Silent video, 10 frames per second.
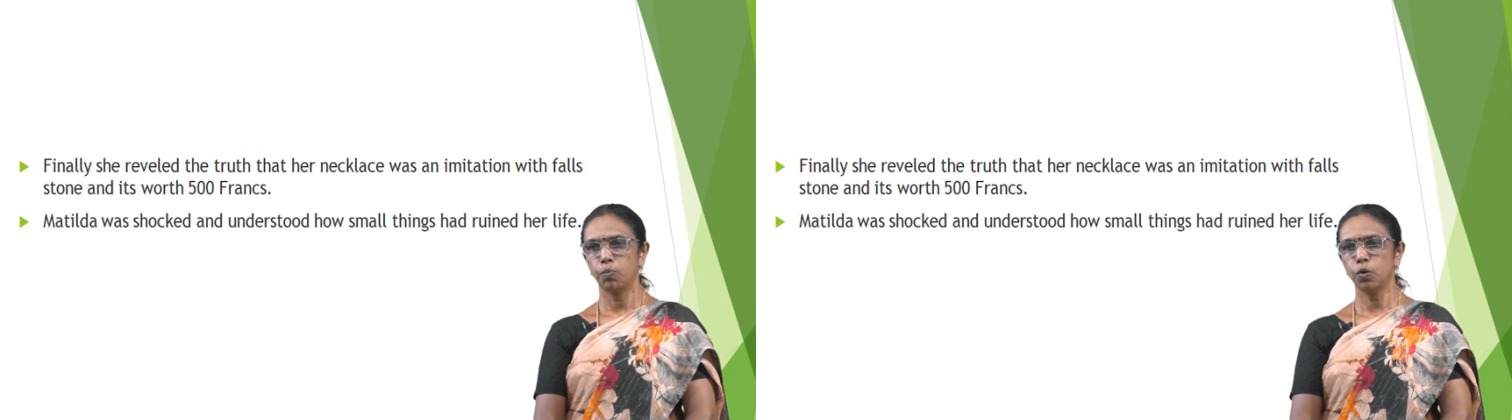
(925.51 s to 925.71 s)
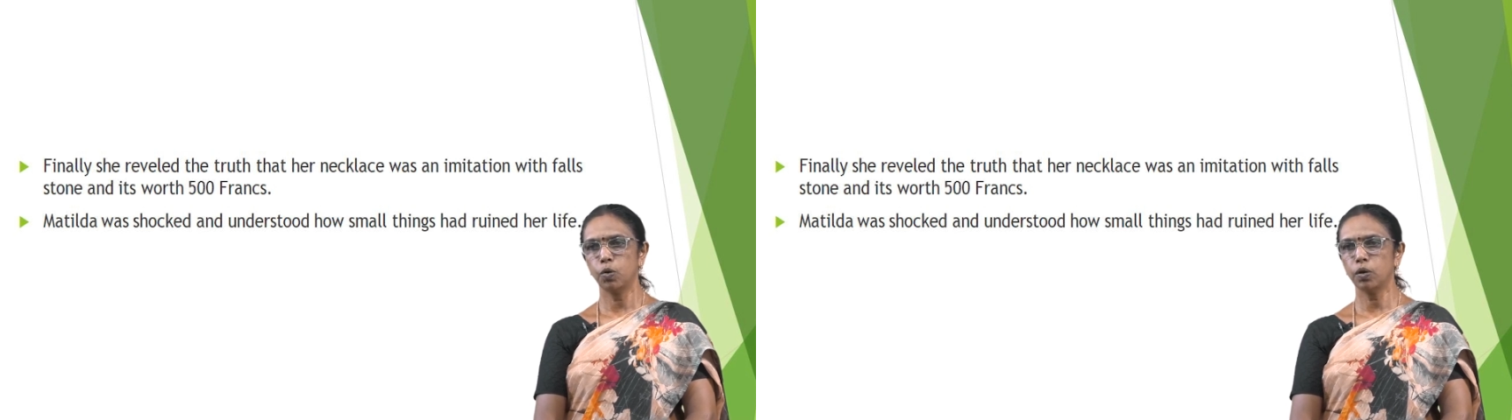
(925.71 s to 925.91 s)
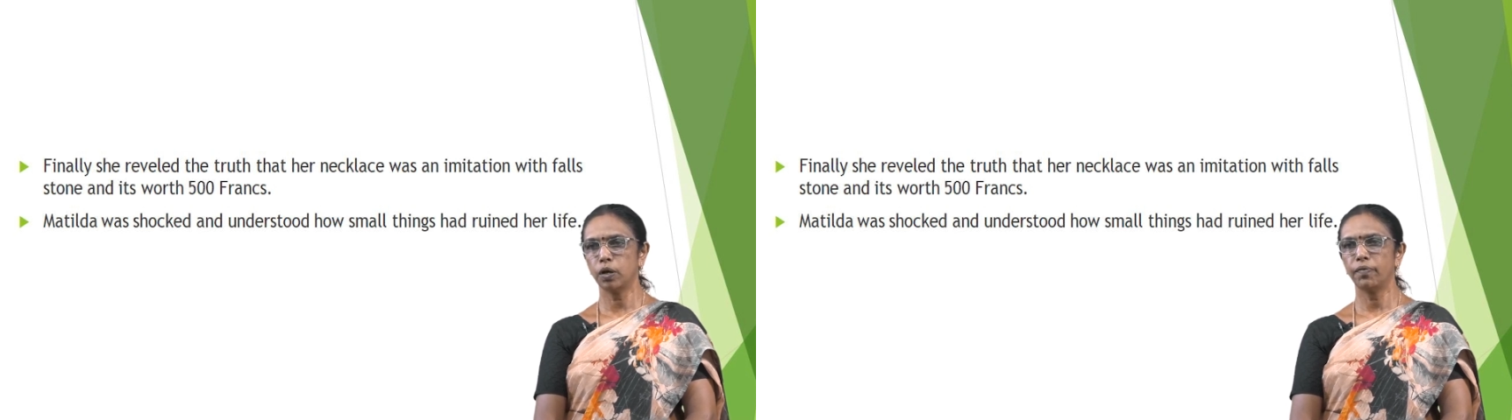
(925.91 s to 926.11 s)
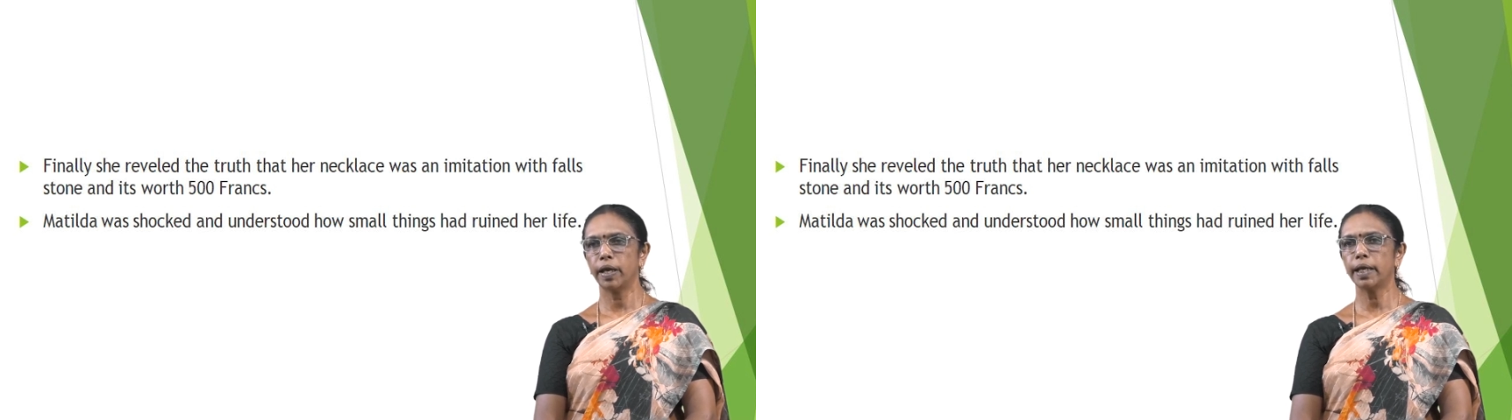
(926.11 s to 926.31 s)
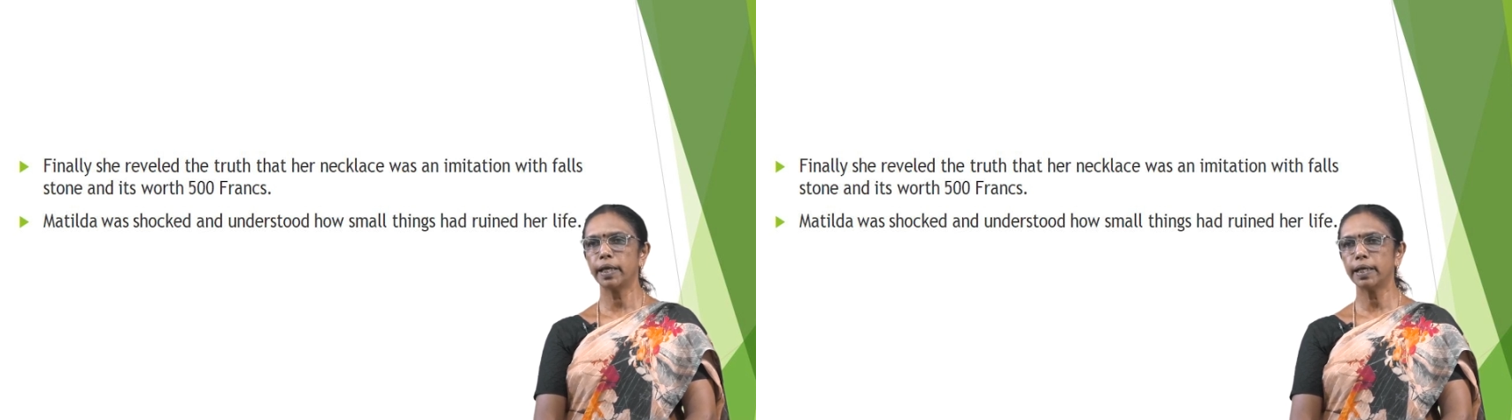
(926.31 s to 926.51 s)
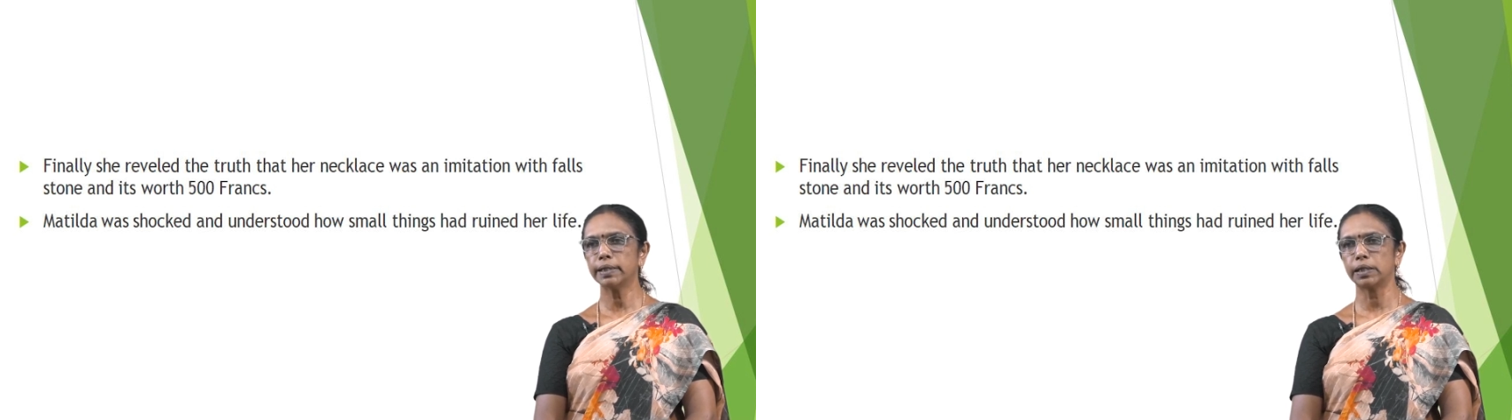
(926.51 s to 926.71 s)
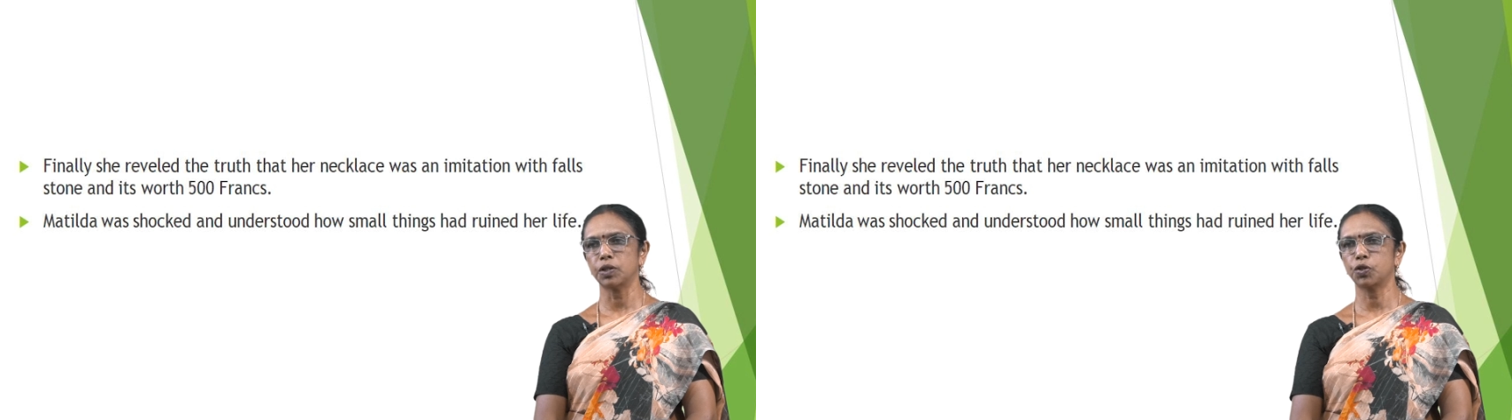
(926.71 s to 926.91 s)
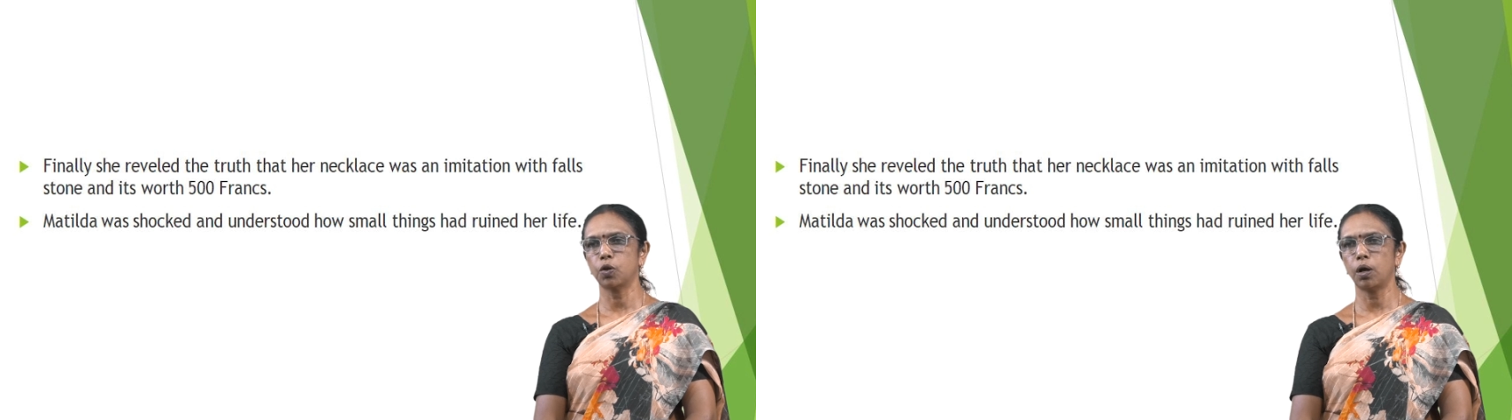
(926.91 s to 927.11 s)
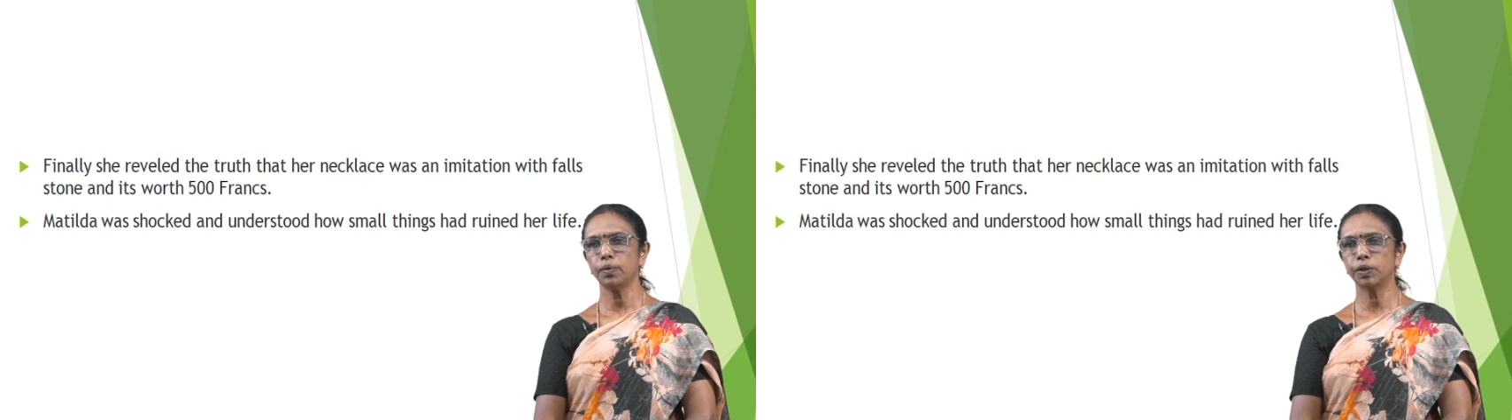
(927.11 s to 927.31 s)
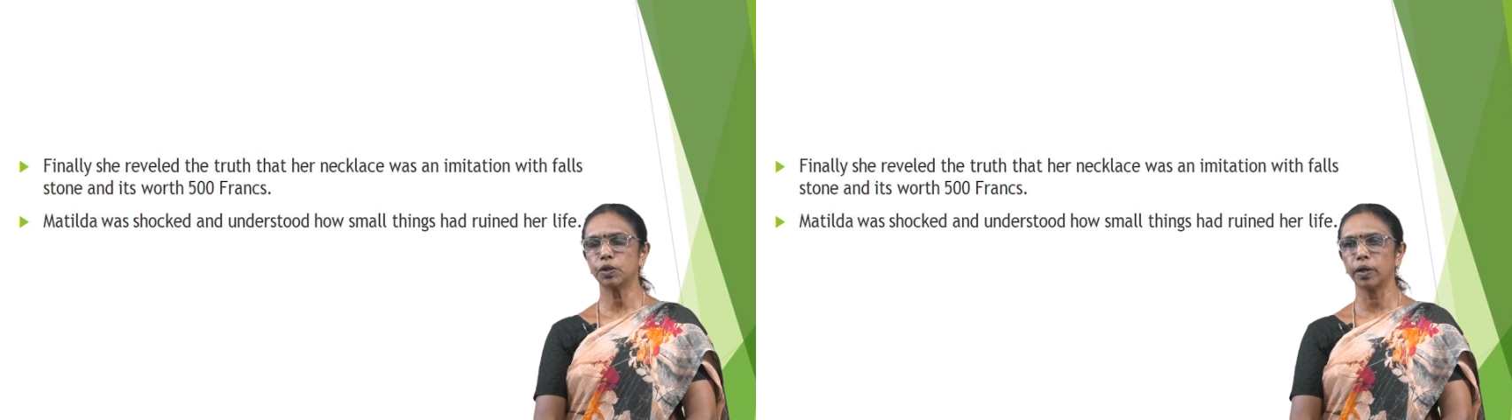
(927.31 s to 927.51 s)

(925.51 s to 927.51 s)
more various shops